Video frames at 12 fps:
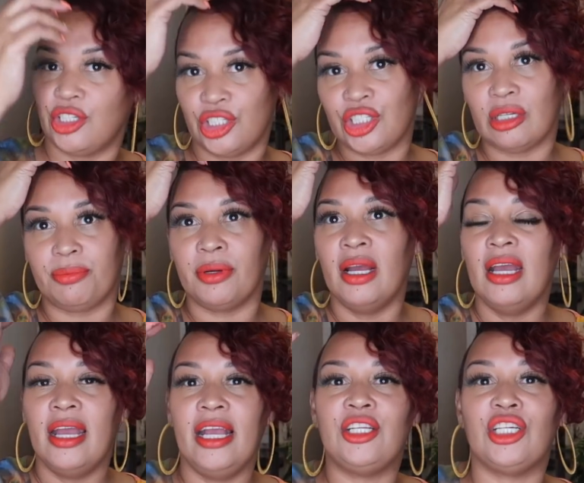He should
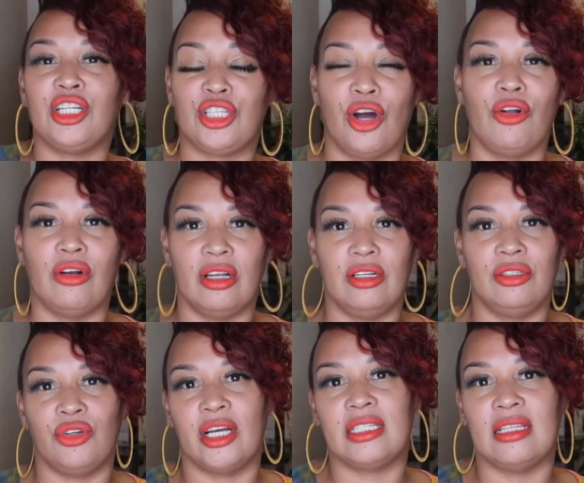have told her to
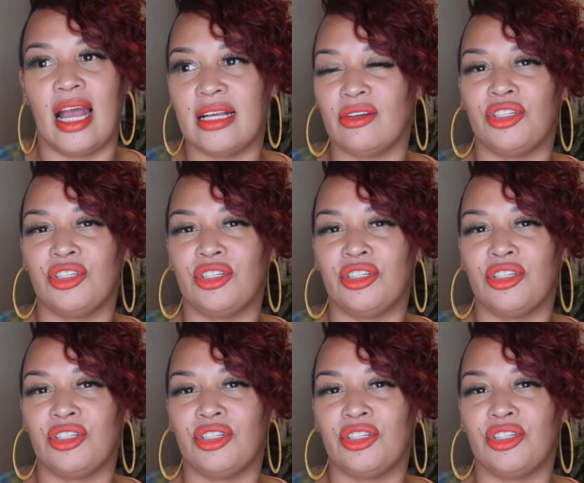dress nice,